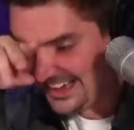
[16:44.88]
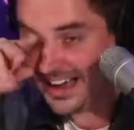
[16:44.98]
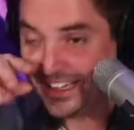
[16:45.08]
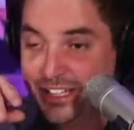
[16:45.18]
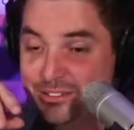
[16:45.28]

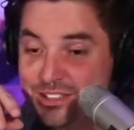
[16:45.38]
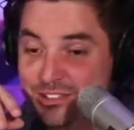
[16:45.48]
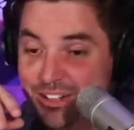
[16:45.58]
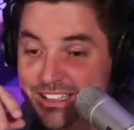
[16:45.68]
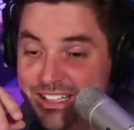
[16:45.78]
God, he was
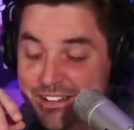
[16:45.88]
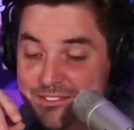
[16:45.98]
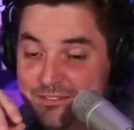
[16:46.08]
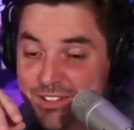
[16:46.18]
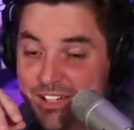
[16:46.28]
crazy. I
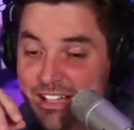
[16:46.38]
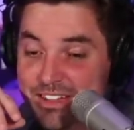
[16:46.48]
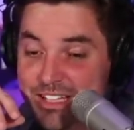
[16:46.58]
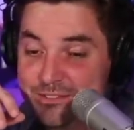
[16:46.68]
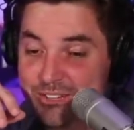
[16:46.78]
forgot
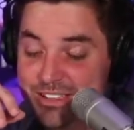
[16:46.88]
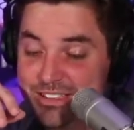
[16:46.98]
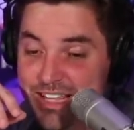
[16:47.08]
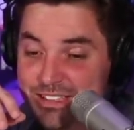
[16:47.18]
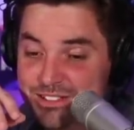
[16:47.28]
that he went
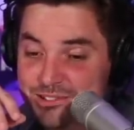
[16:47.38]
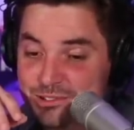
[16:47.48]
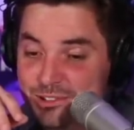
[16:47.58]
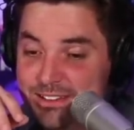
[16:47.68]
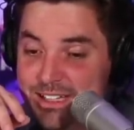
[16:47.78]
to that
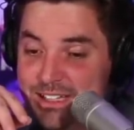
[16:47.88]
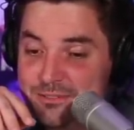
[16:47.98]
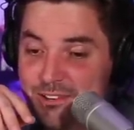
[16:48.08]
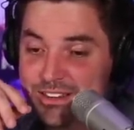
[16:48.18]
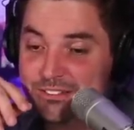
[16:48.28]
school and then he
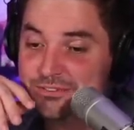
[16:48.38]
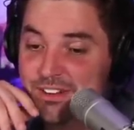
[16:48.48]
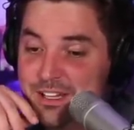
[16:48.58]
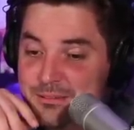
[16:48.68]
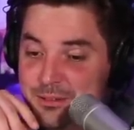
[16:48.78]
wanted to
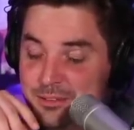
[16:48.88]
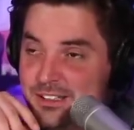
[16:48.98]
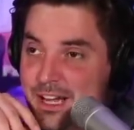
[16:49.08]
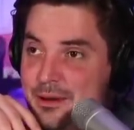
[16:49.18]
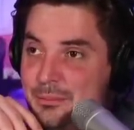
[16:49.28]
fight me one
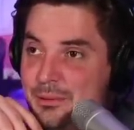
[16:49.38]
time at a